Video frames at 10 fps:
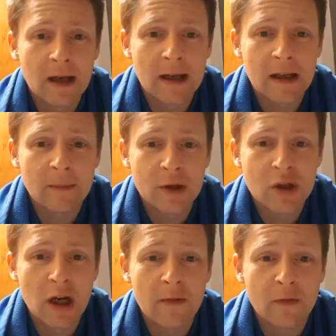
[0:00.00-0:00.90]
a like, give me a
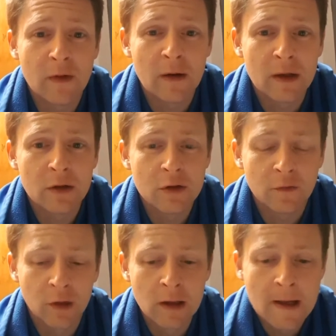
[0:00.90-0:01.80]
share if you found it
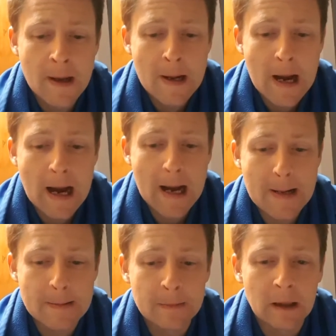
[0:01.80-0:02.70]
useful,
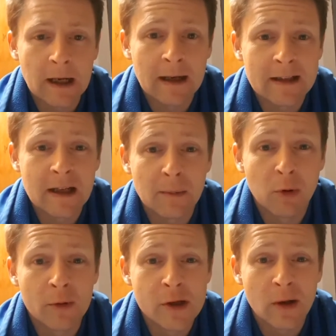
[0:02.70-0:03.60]
and like I said, I
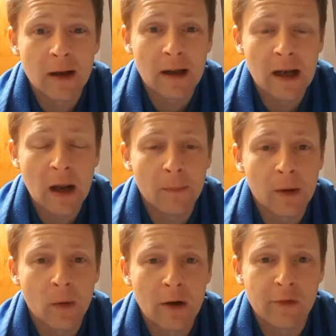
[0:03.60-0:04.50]
promise you I'll help
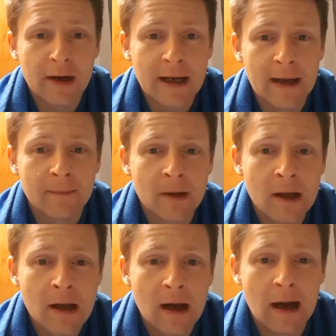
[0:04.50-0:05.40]
you wherever I can.
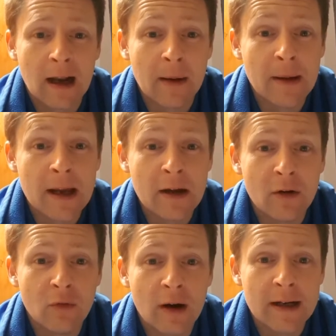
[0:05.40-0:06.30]
I'm
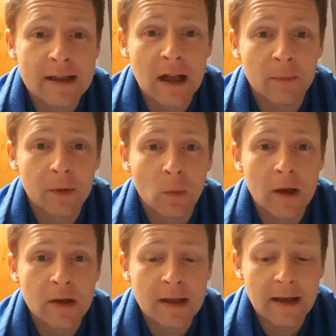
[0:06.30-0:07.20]
here ready to help you
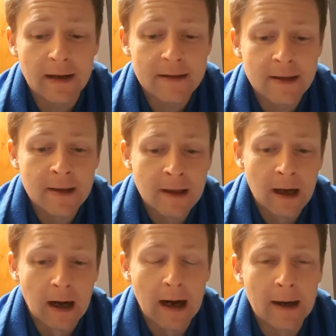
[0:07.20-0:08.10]
when you need it.
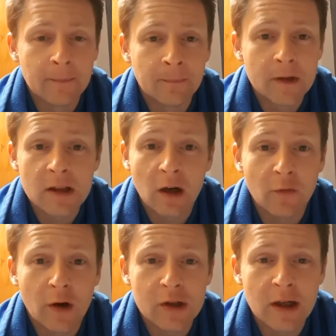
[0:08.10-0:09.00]

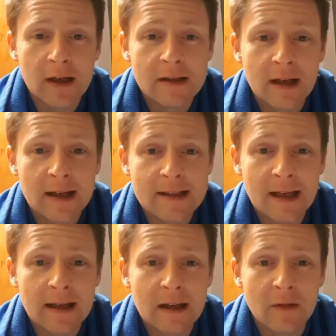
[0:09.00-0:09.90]
StartAfresh, guys. Like I
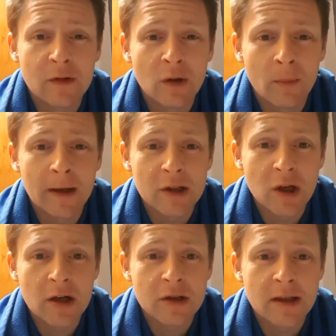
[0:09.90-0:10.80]
said, if you don't make a
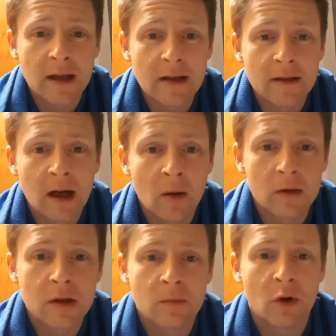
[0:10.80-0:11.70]
change today, how
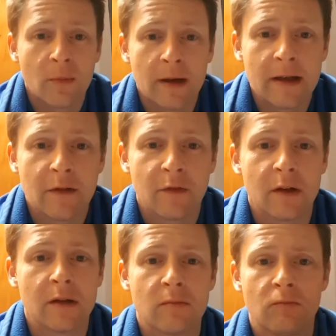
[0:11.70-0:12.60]
will tomorrow be any
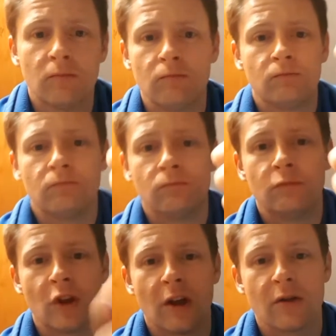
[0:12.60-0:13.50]
different?
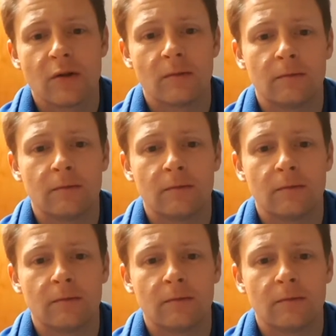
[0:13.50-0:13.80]
Cheers.